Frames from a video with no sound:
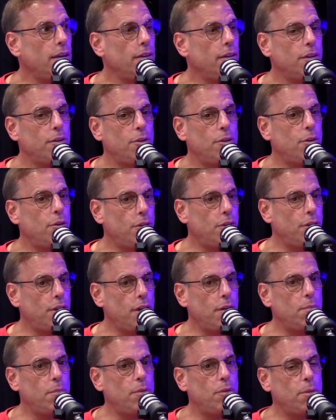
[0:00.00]

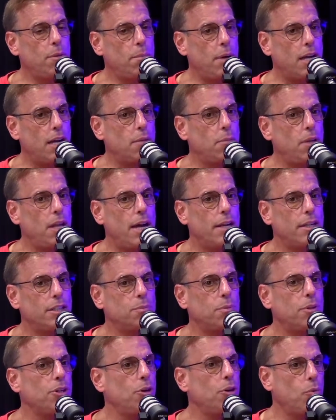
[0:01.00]
the bottom line is when
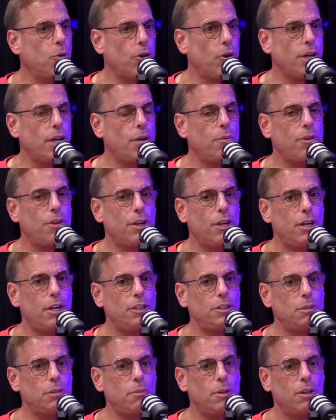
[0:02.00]
you're working with a
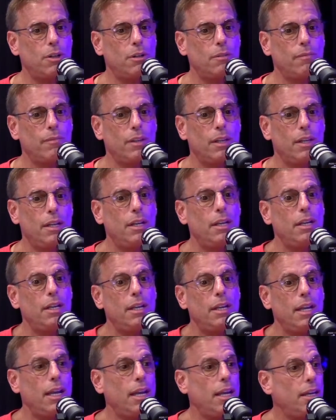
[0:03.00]
customer
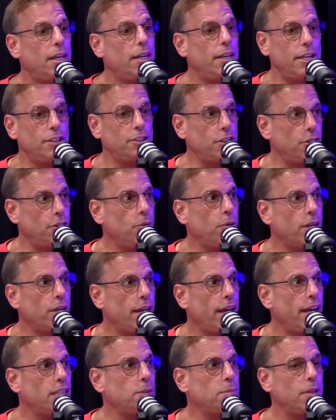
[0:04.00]
and it's a new
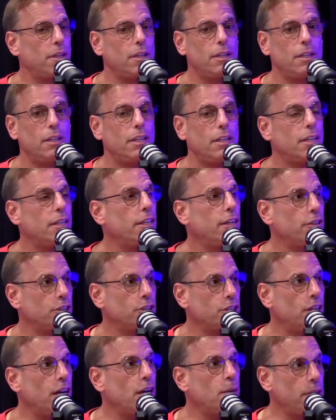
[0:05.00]
engagement, there's going
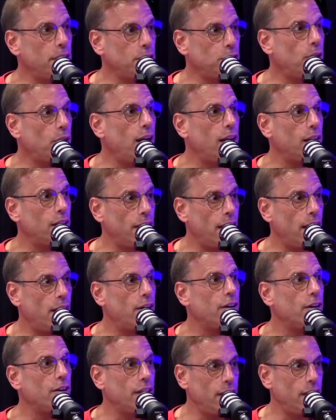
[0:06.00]
to be trial and error
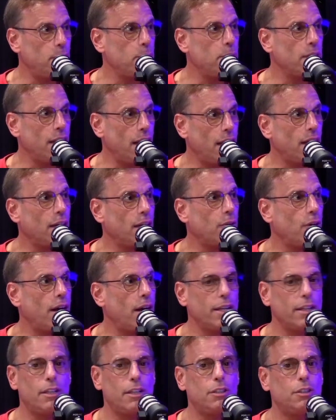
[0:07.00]
in the beginning, right?
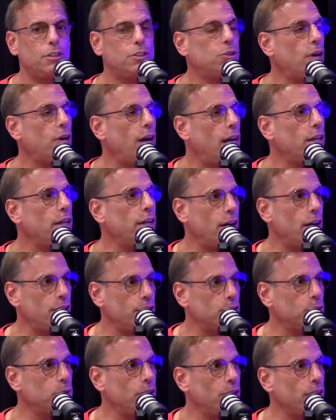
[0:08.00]
The trial and error is
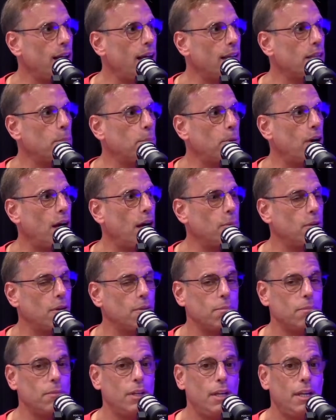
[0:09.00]
really not the problem.
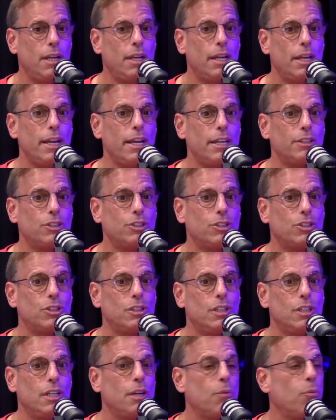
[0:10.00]
It's
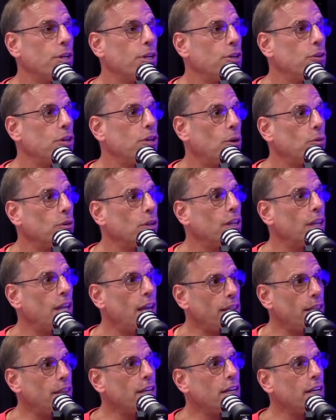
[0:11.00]
when you don't let
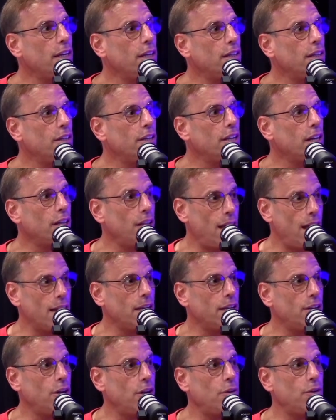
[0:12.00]
the client
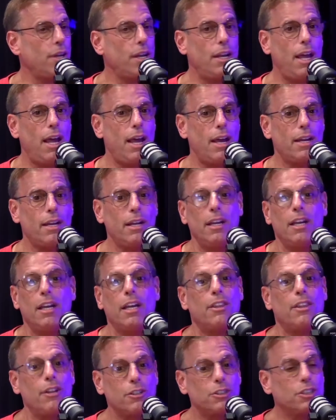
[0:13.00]
know that, hey,
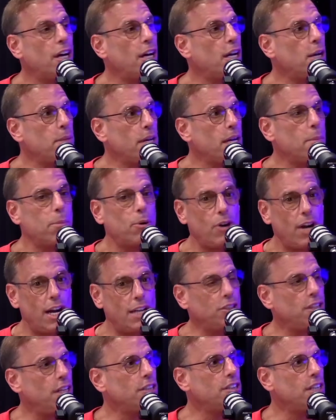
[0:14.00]
there's going to be a
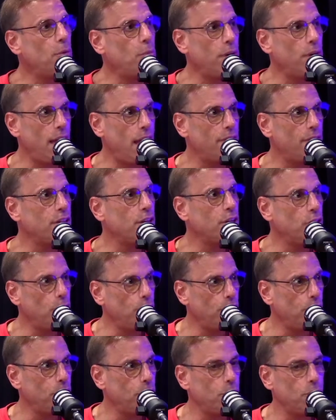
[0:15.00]
process that we have to go
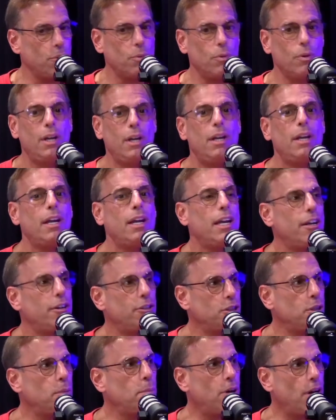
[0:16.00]
through. Here's the
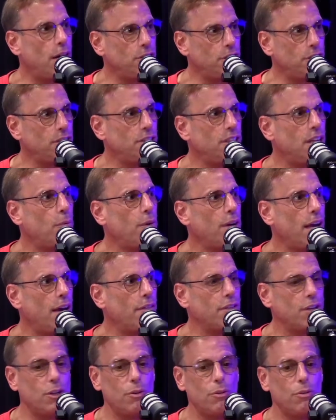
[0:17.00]
process that we have to
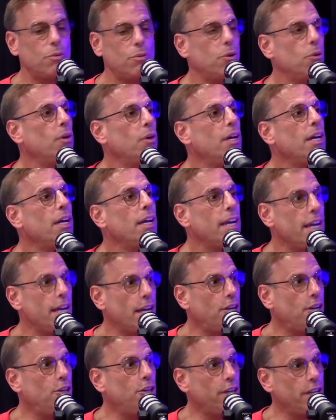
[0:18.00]
go through. It
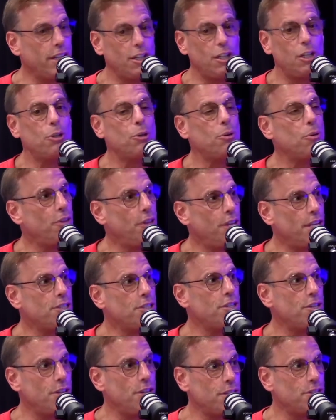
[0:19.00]
could include this,
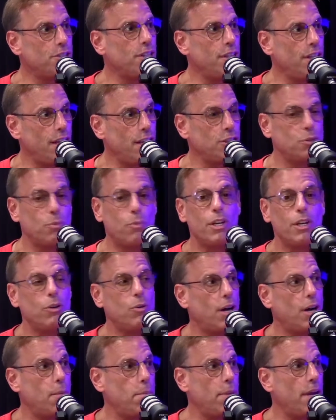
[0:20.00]
this, and this. We do our
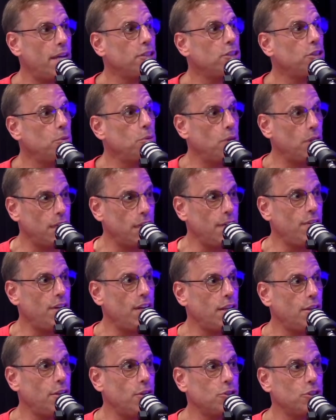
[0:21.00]
best to alleviate
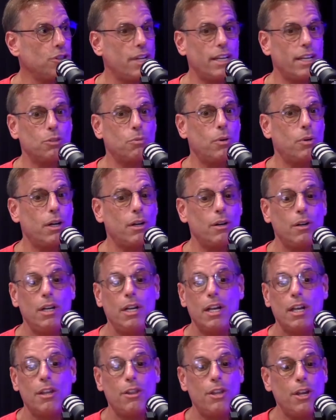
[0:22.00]
those things where
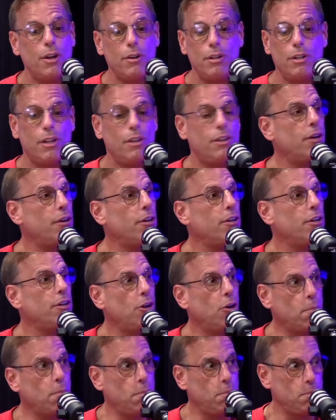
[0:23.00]
there are no
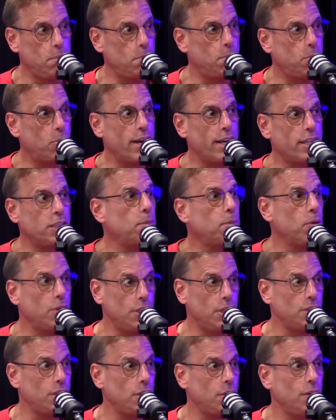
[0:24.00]
breaks. But
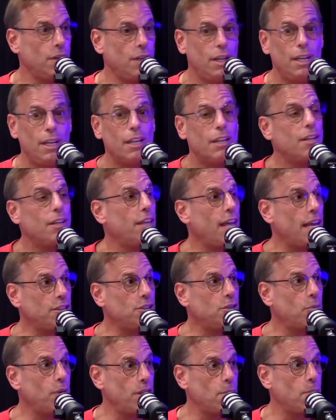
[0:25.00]
listen, that's the way
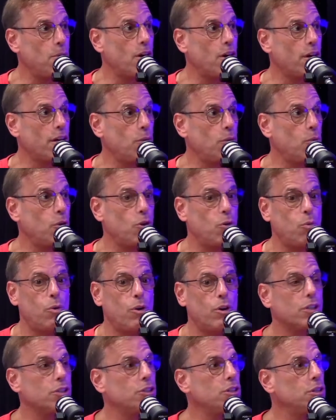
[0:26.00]
the marketing world
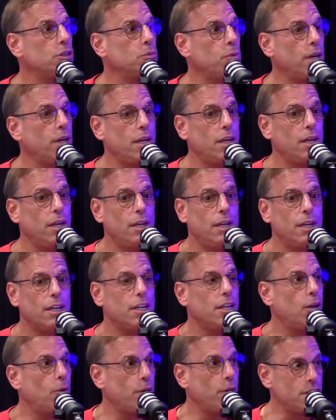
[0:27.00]
works is we
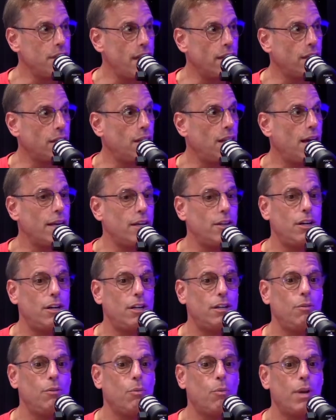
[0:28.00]
take a client on,
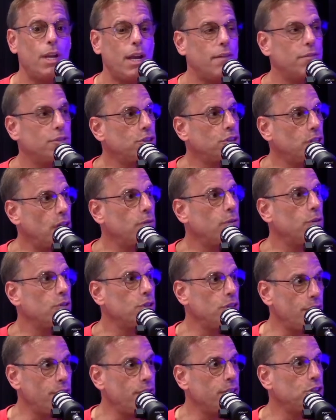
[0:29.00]
we have several
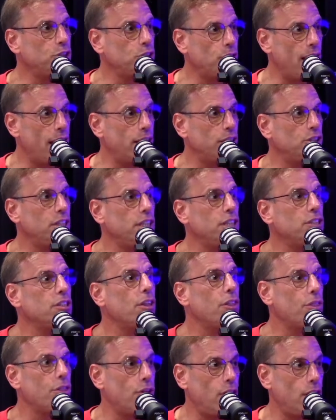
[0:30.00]
different strategies and
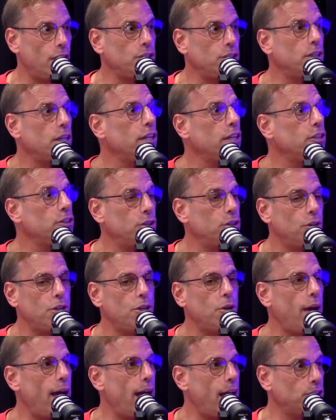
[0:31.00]
thoughts. Until you
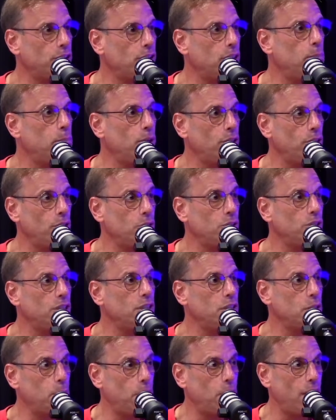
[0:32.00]
actually put those into
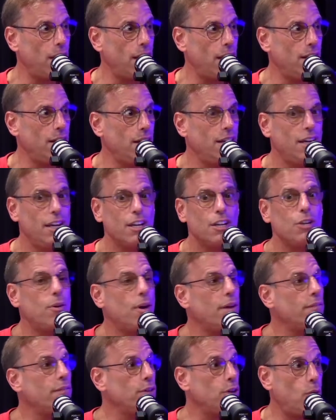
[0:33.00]
play, you have
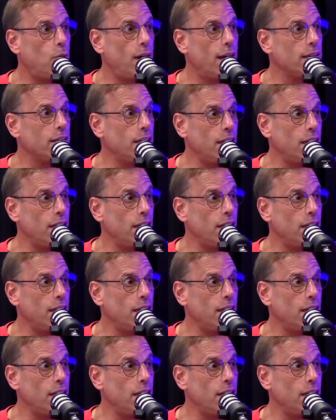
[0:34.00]
no idea